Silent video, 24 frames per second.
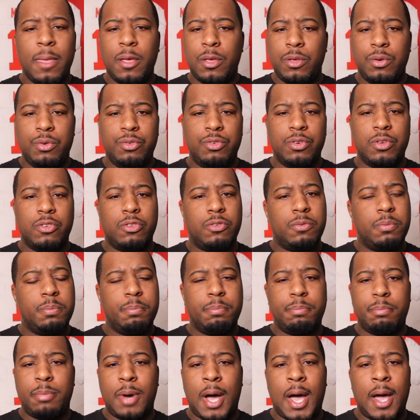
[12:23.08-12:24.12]
you just
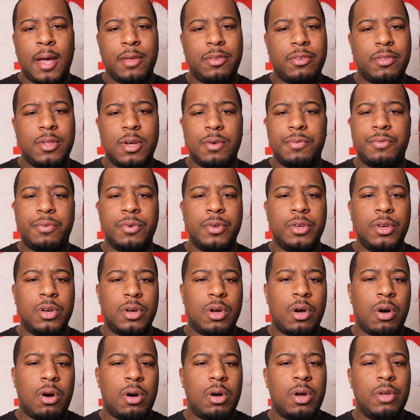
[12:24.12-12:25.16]
buy stuff on your
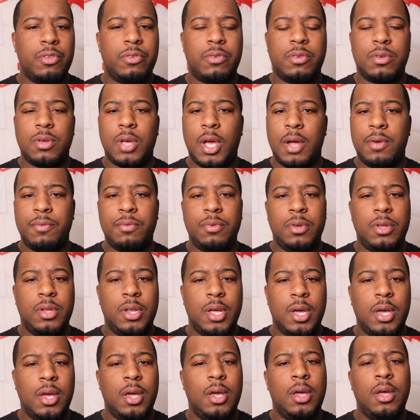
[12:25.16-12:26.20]
cards every
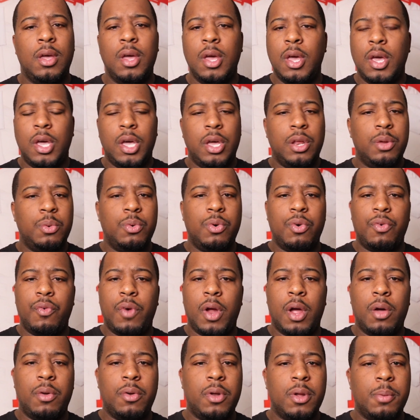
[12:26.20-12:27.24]
day and it will
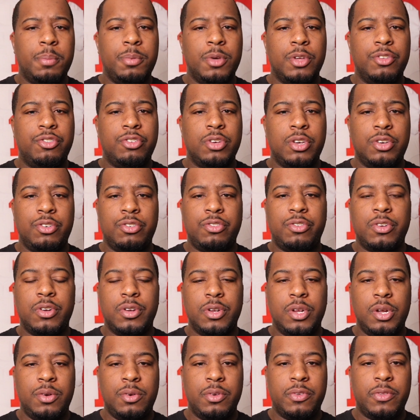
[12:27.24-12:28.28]
round up your change to the
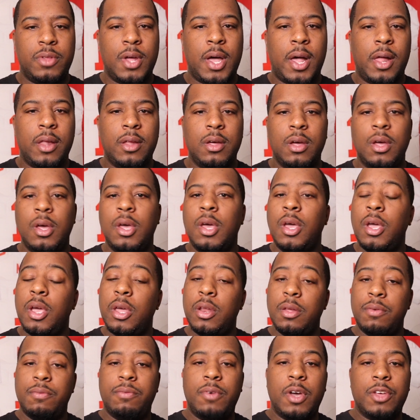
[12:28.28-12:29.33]
nearest dollar
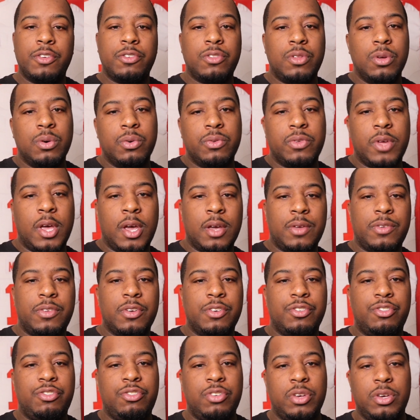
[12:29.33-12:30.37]
and invest those
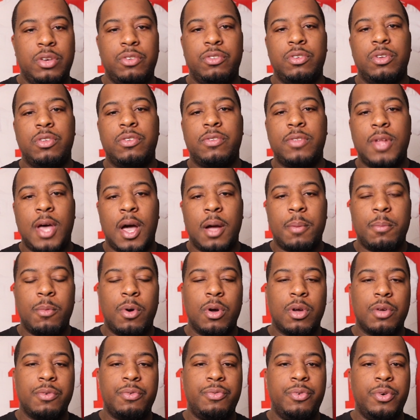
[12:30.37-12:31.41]
excess change in the stock
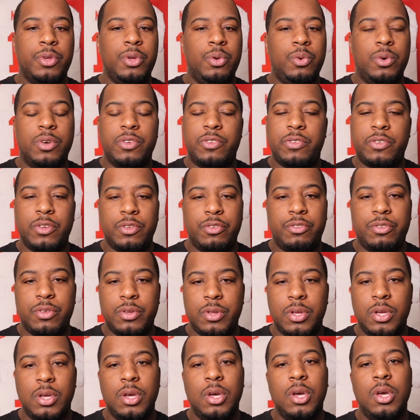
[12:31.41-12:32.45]
market for you
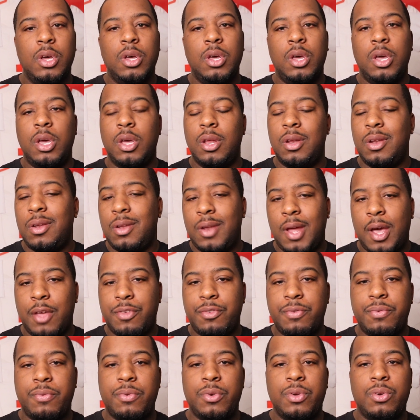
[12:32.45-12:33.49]
essentially and that's
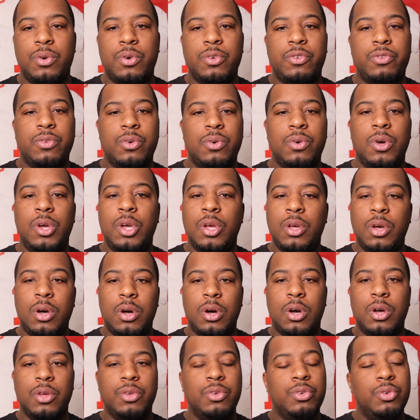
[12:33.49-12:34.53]
free also
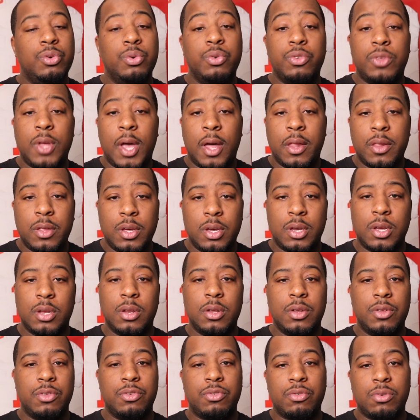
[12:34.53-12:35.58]
uh, you use that link in the
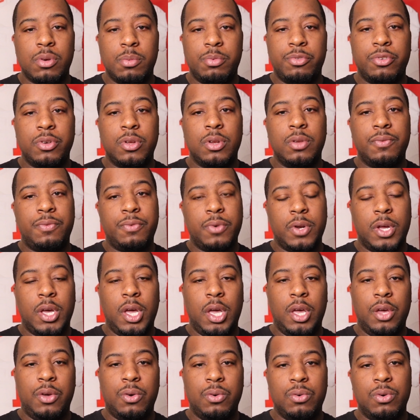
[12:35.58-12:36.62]
description for the
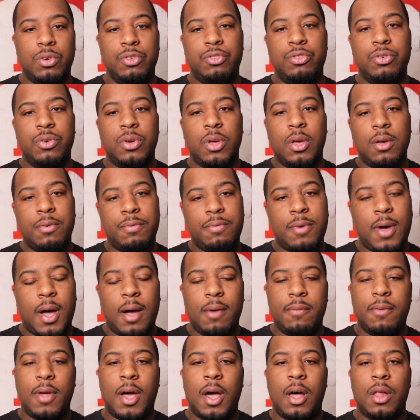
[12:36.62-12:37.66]
Acorns. You'll get
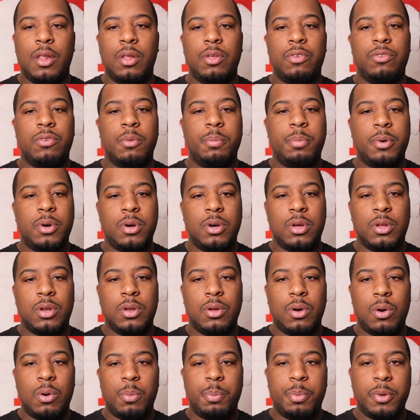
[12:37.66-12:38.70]
five dollars upon
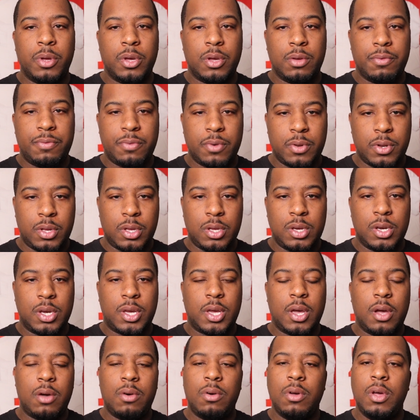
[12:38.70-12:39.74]
opening and funding your
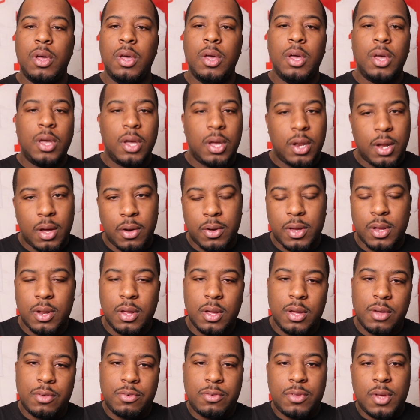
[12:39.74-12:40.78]
account, and I'll get an
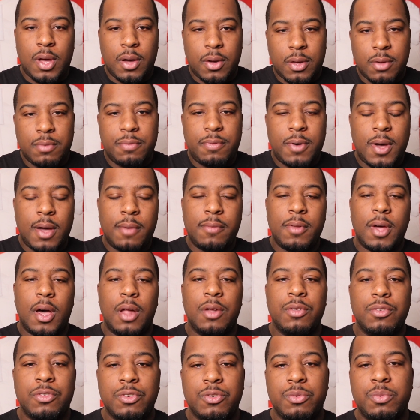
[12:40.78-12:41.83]
extra. I'll get five
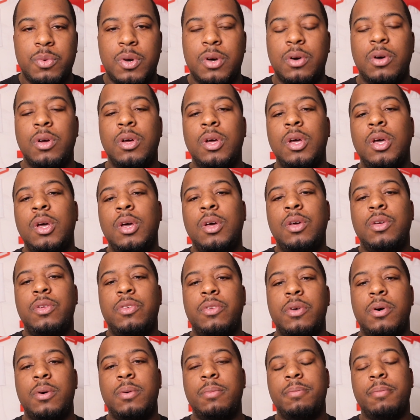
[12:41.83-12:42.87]
dollars as well.
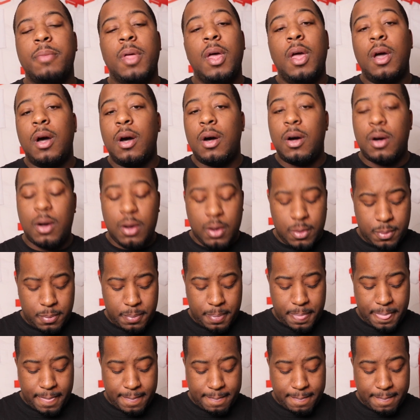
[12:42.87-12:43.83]
So um,